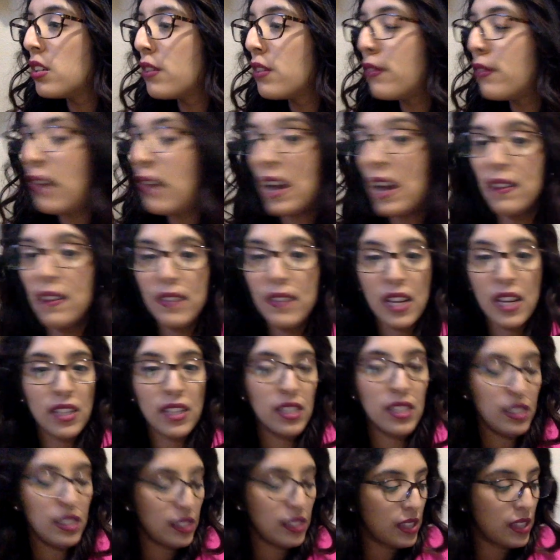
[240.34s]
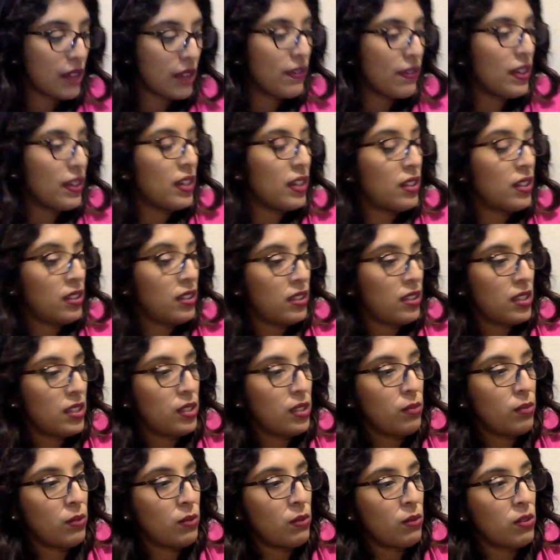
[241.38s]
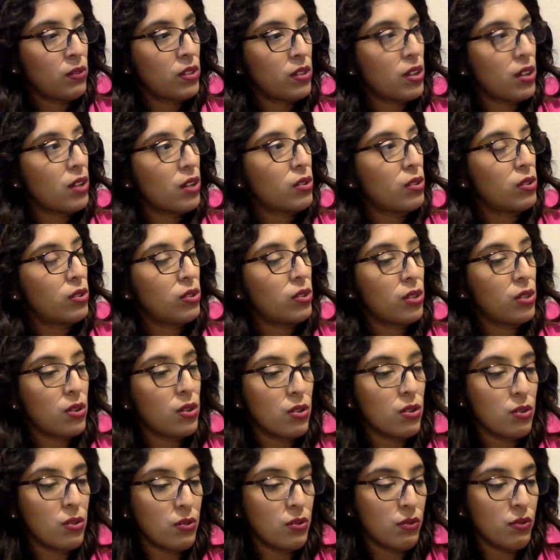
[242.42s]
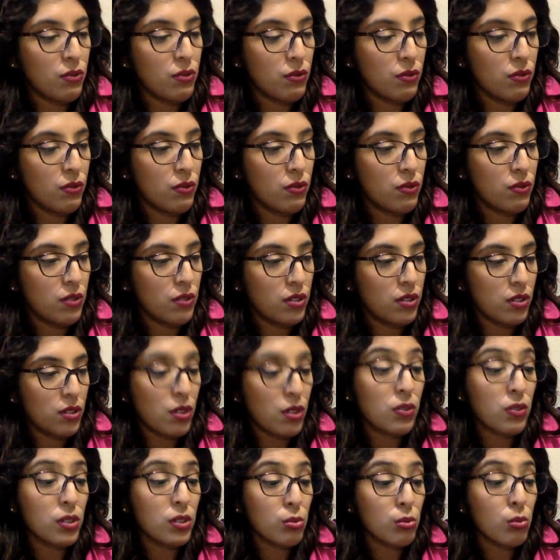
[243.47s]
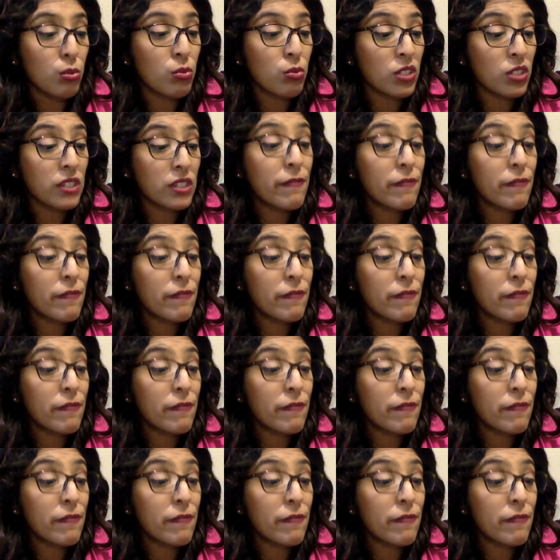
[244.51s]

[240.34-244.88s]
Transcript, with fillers: 597. This one was also no, this one was